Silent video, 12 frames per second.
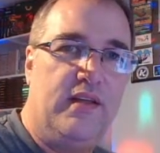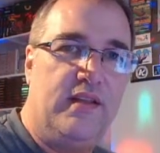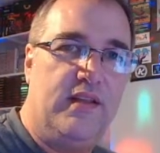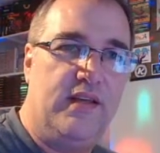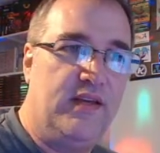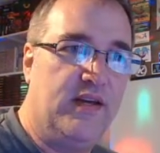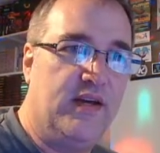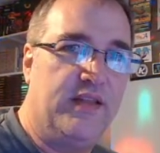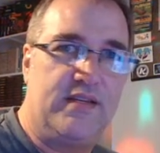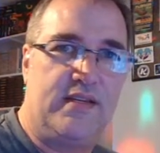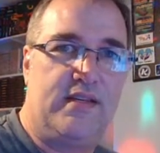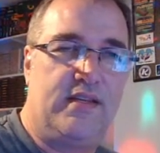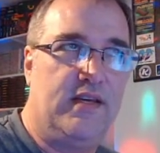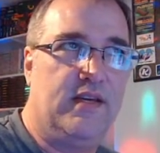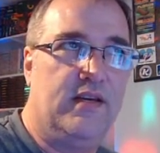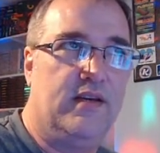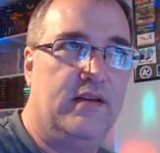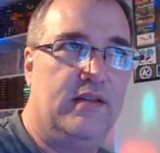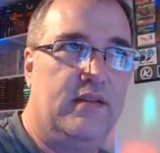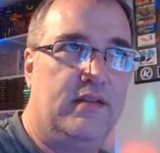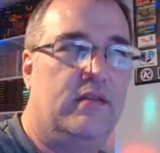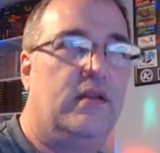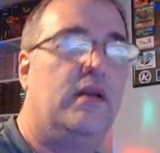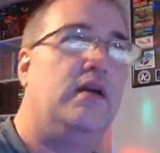The
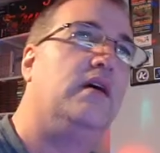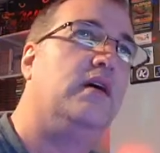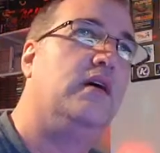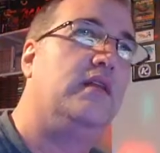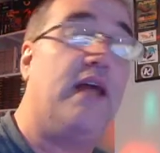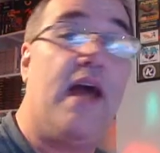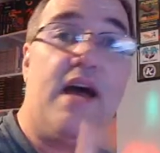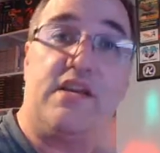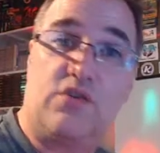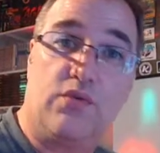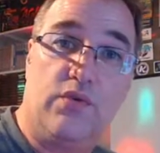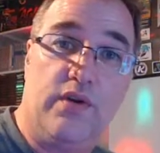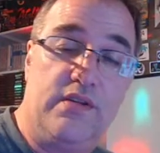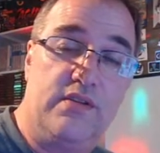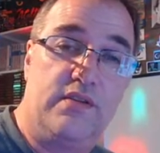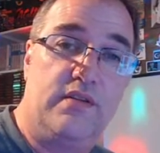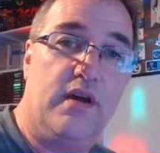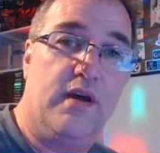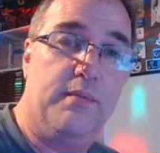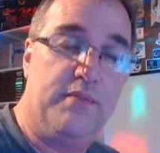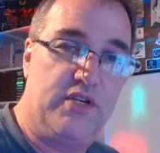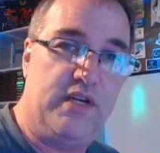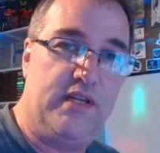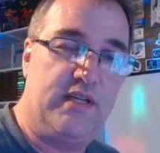Asteroids
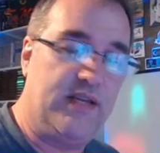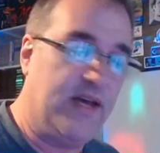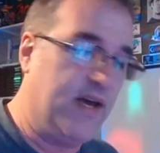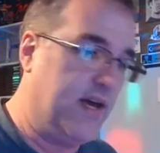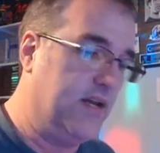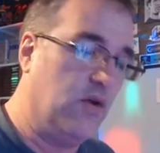machine that they had.